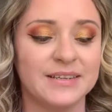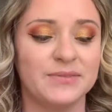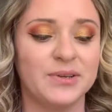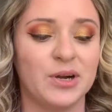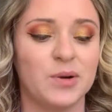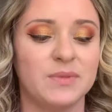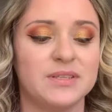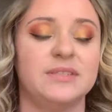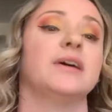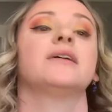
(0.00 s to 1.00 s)
we
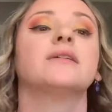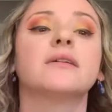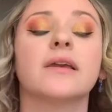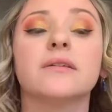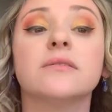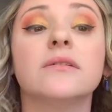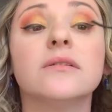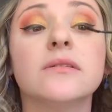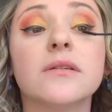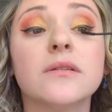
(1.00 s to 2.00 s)
almost done. Okay, so
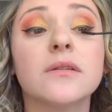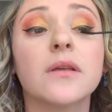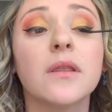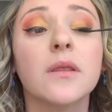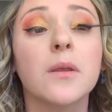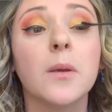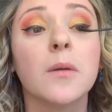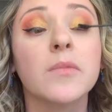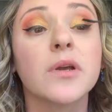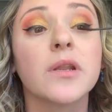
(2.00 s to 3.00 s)
this is the,
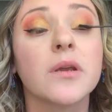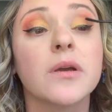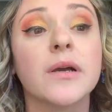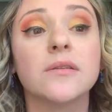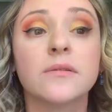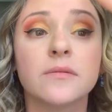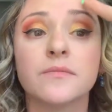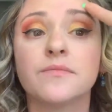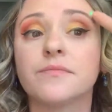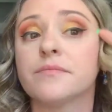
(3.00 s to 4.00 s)
I'm looking at you guys.
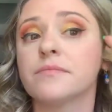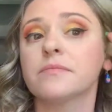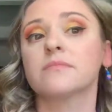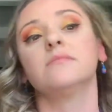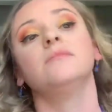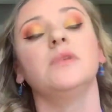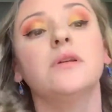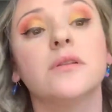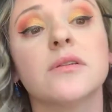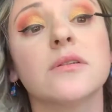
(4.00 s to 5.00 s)

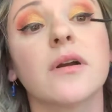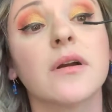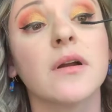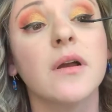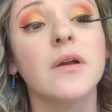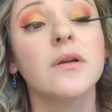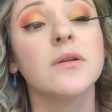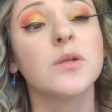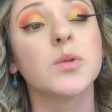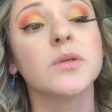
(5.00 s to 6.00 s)
This is our
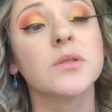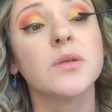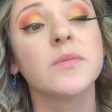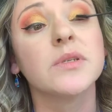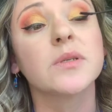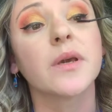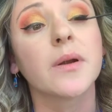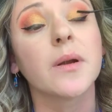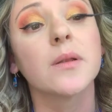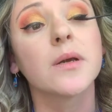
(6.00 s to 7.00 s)
twisted
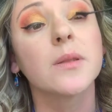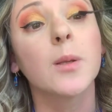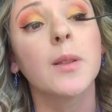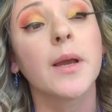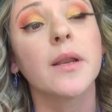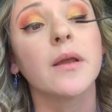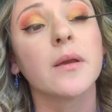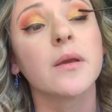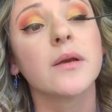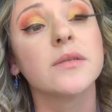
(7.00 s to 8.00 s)
mascara. Look at the
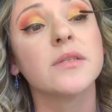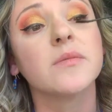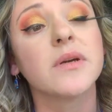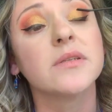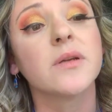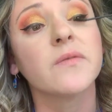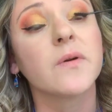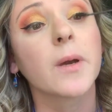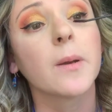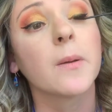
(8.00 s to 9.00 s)
lighting. Can you guys see my stuff
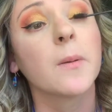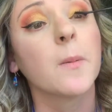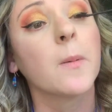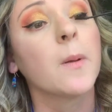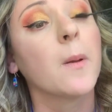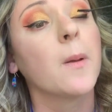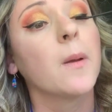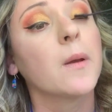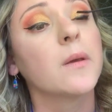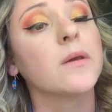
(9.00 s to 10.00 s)
okay?
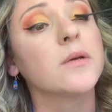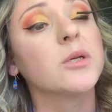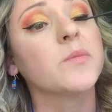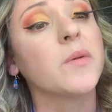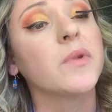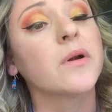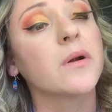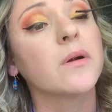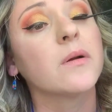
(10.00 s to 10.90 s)
You guys are in my mirror.